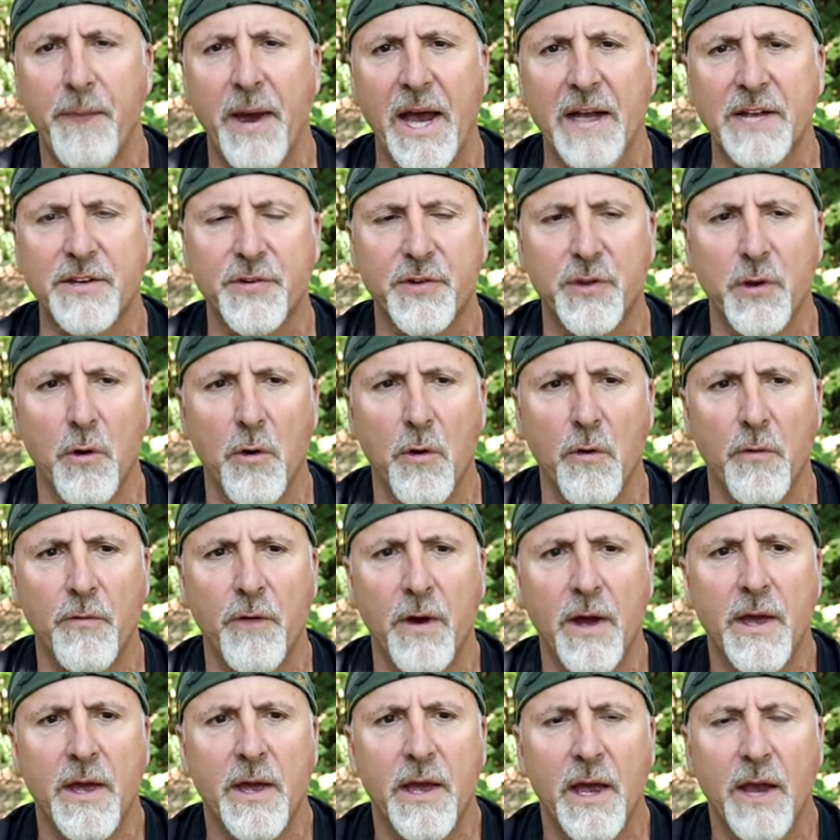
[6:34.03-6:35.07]
Batch Stove,
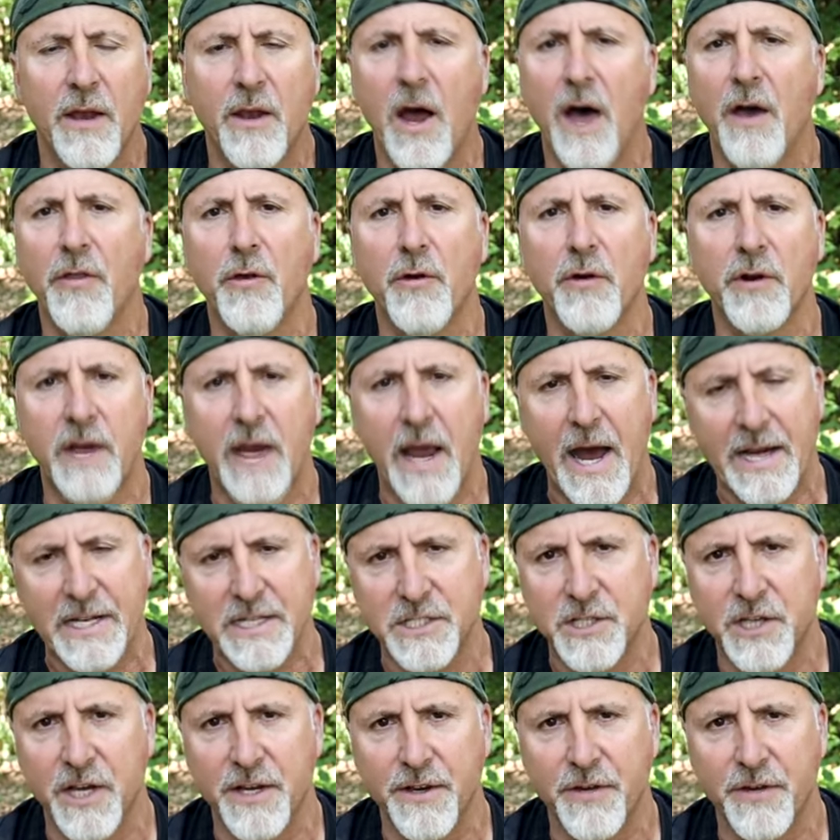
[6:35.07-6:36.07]
and other cottage